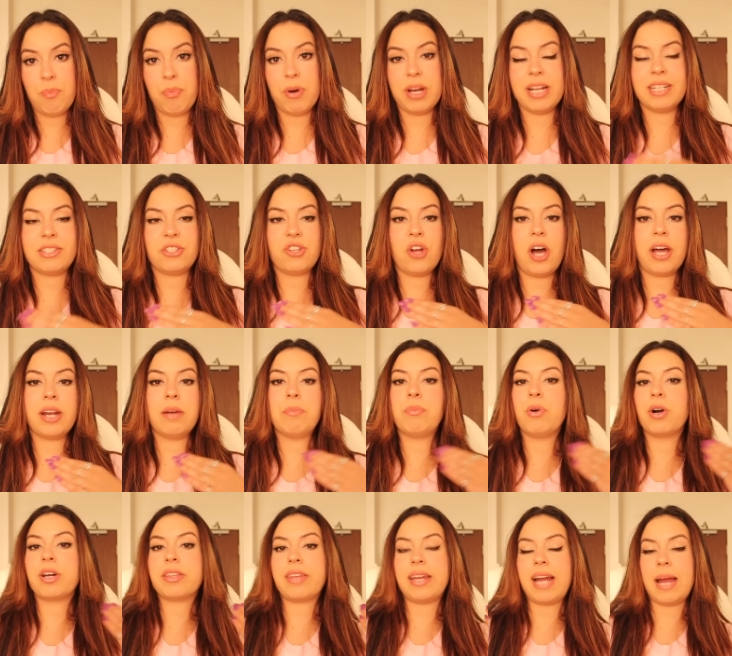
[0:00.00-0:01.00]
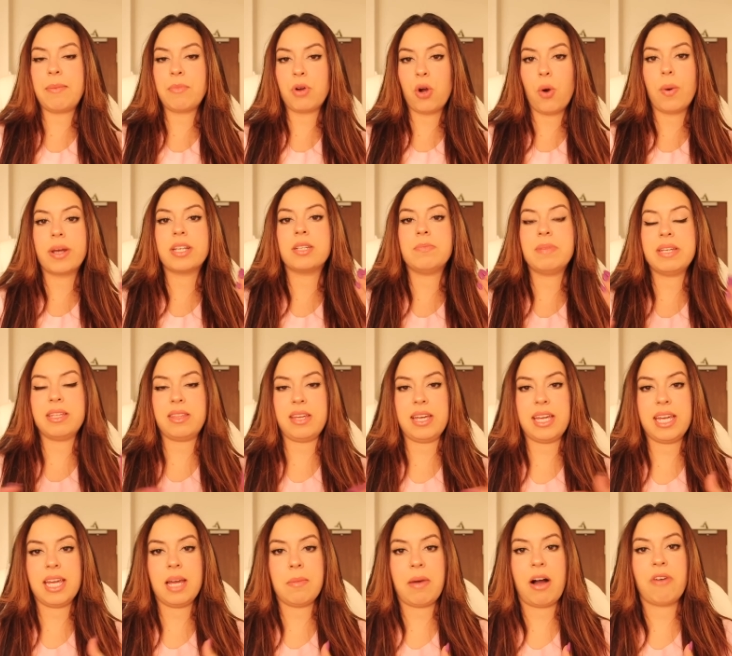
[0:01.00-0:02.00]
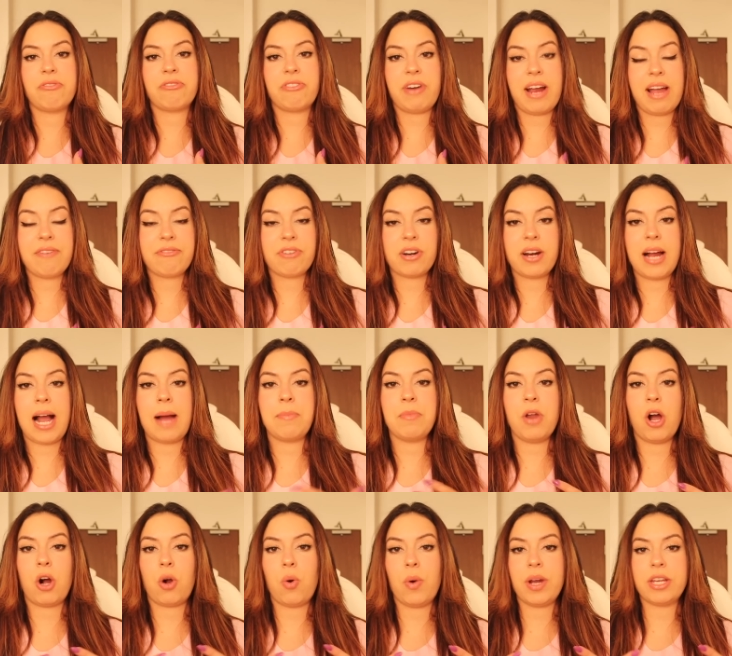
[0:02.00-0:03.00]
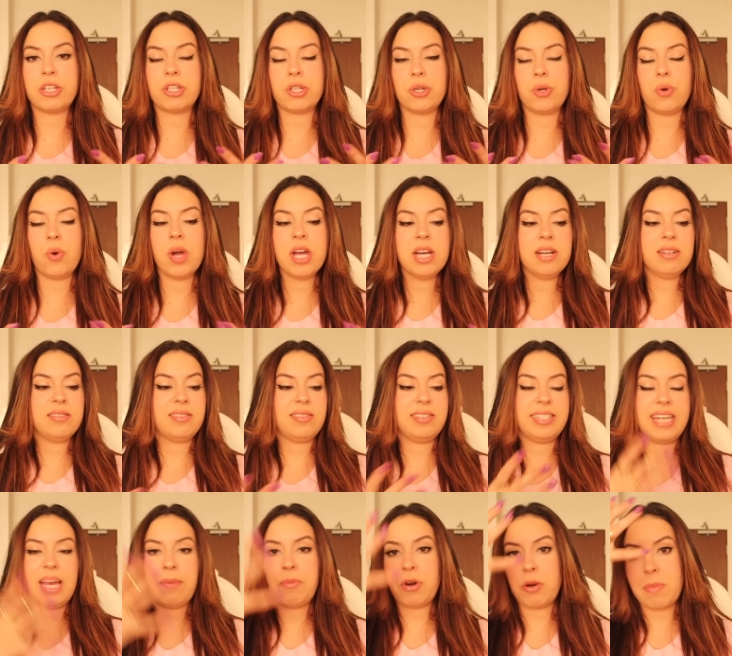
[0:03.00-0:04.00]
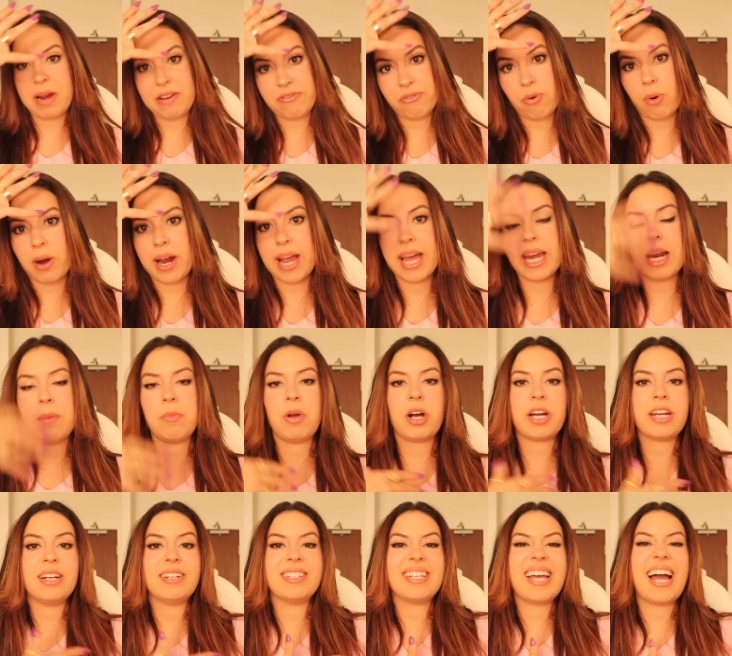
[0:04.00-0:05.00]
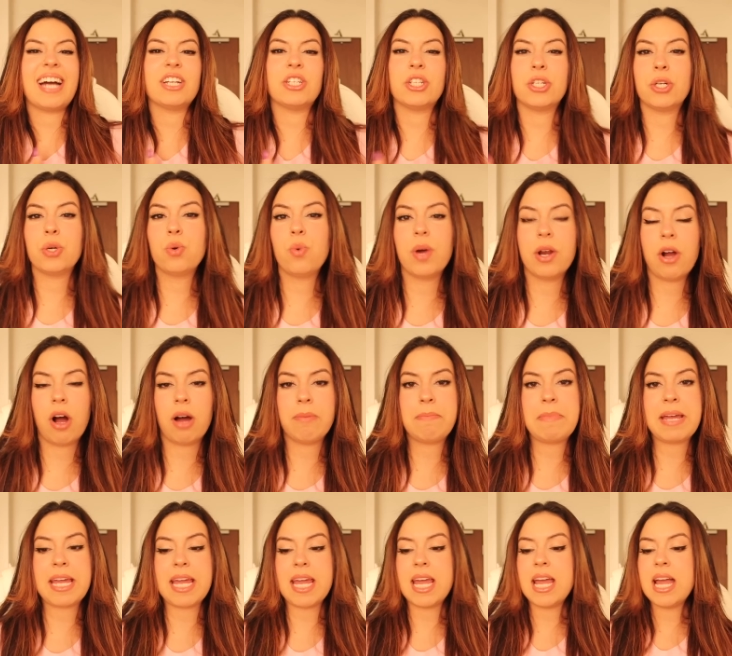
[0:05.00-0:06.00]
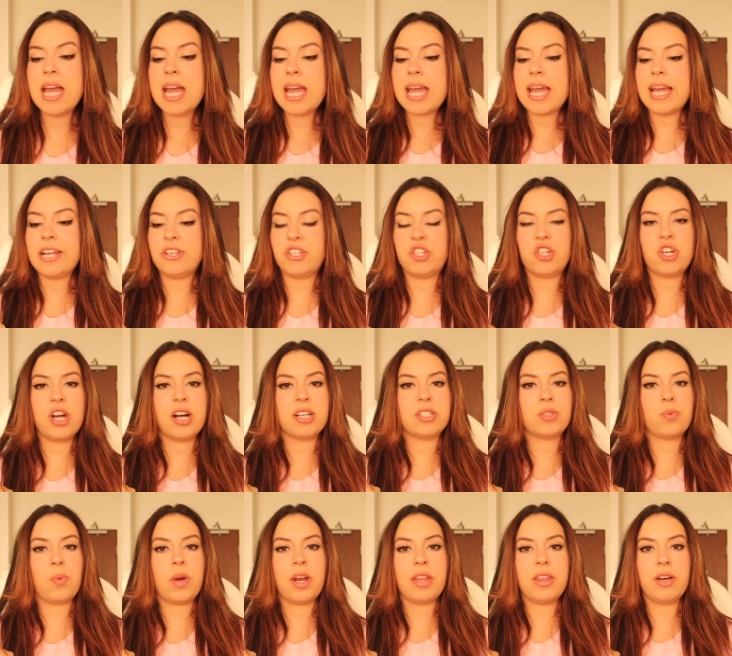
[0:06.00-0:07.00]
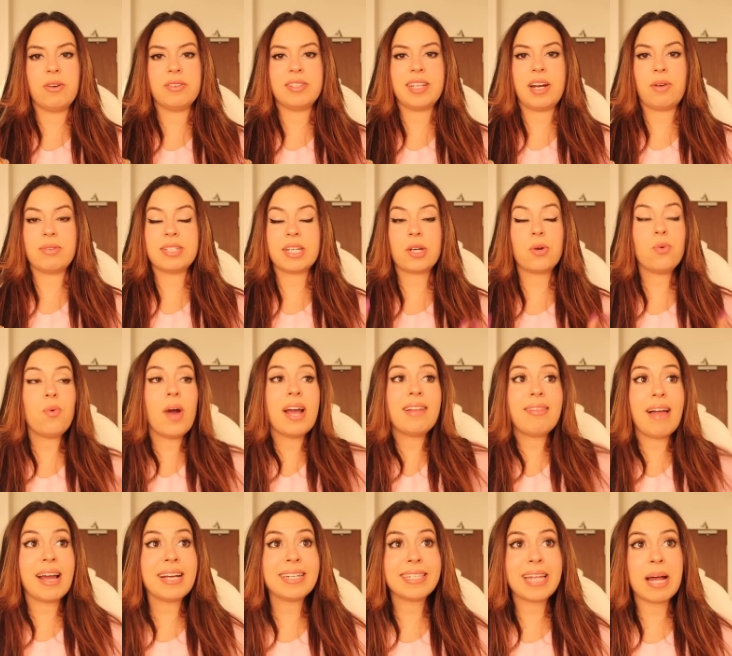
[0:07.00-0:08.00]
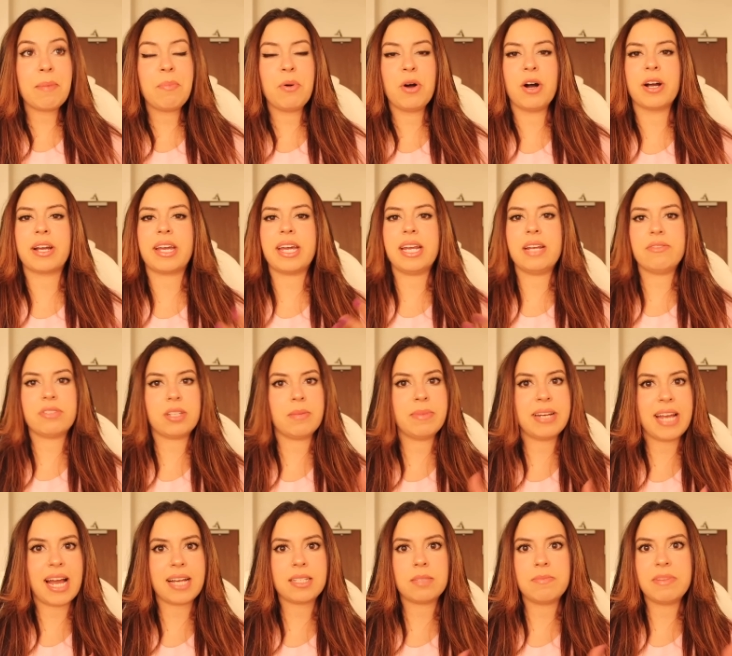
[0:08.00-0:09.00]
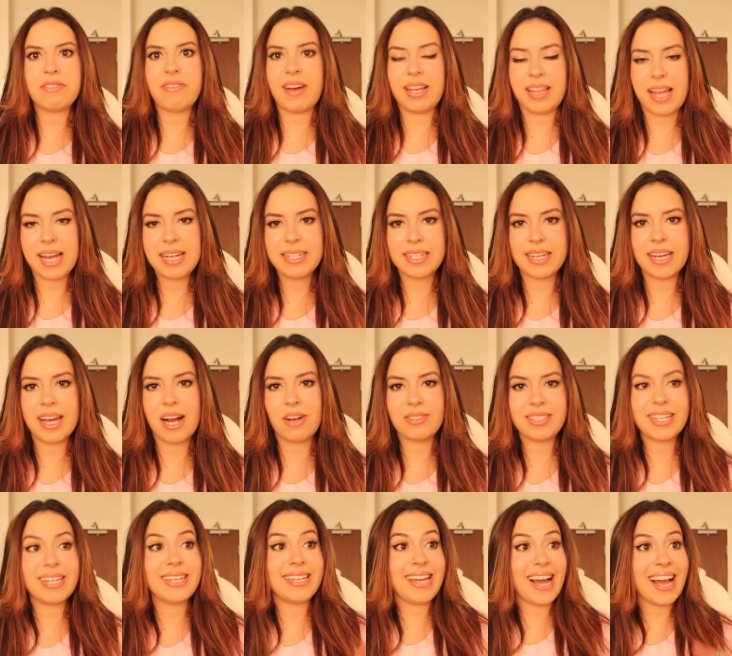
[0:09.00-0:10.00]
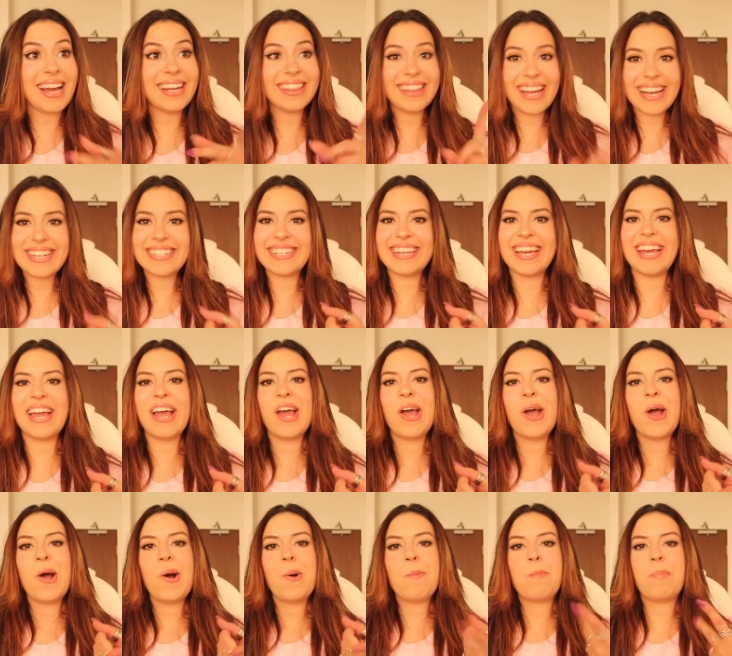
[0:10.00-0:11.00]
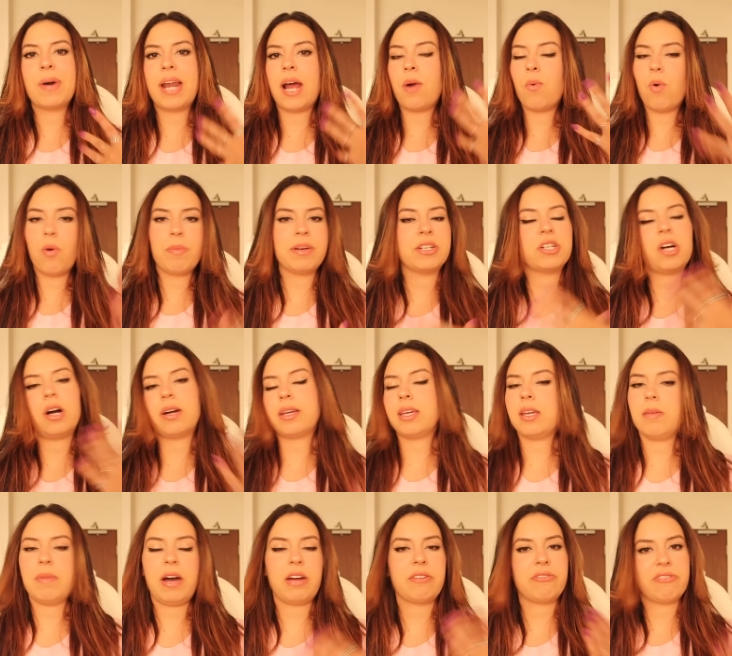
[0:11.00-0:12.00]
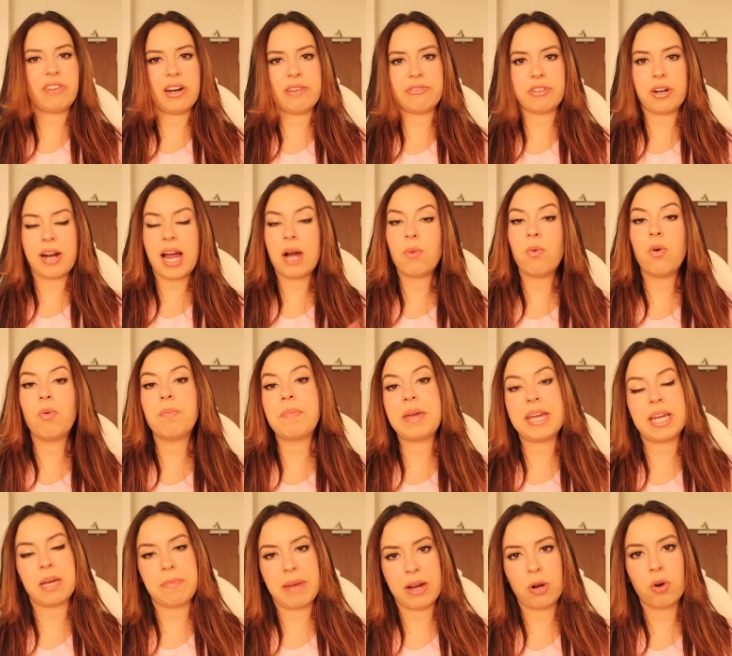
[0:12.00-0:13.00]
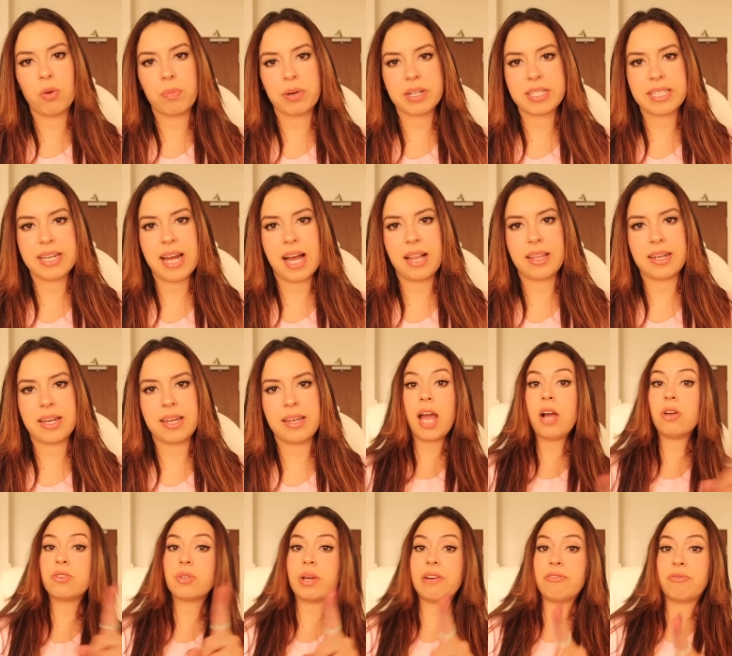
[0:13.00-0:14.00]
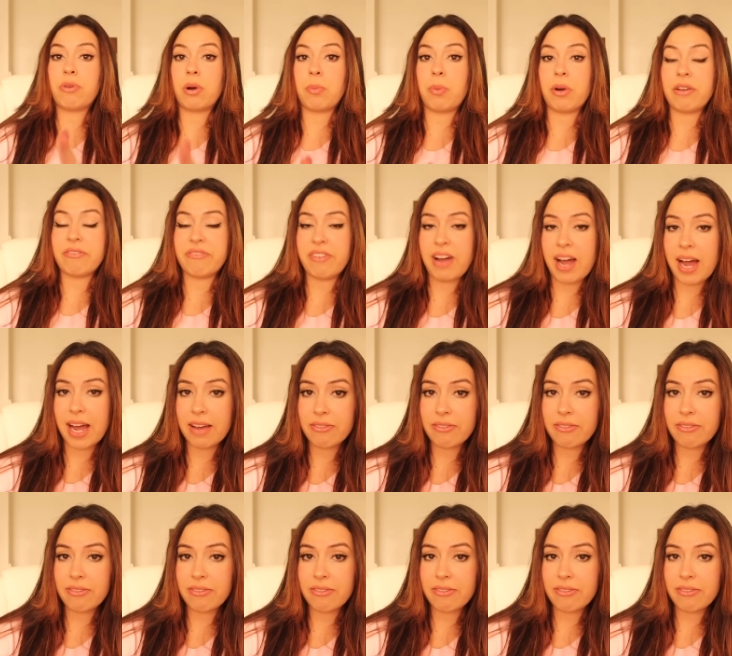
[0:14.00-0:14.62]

but it's not a book that I'm going to be thinking about forever. I'm not going to stamp it on my forehead. I'm not going to tattoo it on me. It's just one of those that I was like, oh, I liked that book. And if somebody asked me if I liked it, I'll say, yeah, I liked it but I won't be talking about it forever. I won't make it my whole personality. I also have 4.5.